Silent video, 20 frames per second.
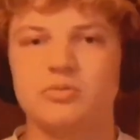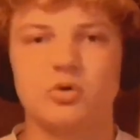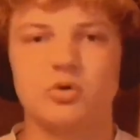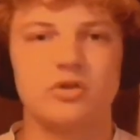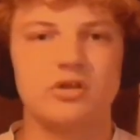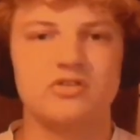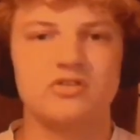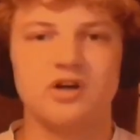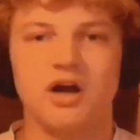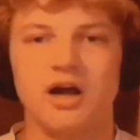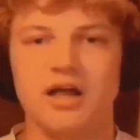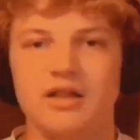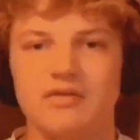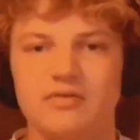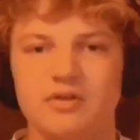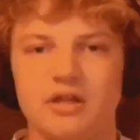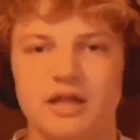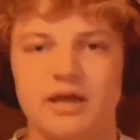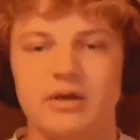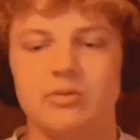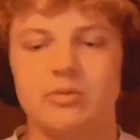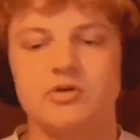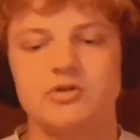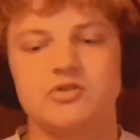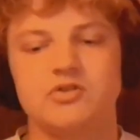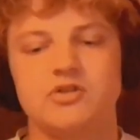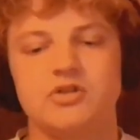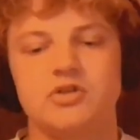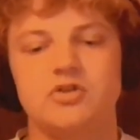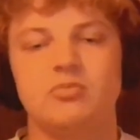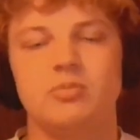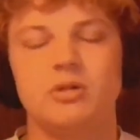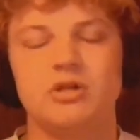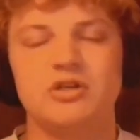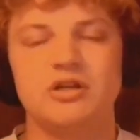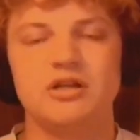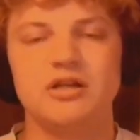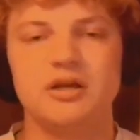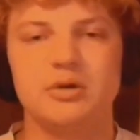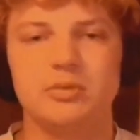or these higher-level languages that you've been
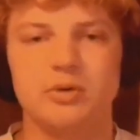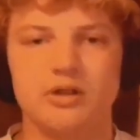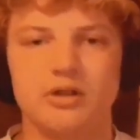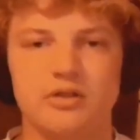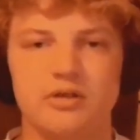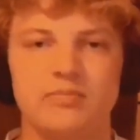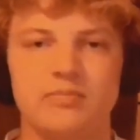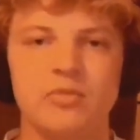dealing with.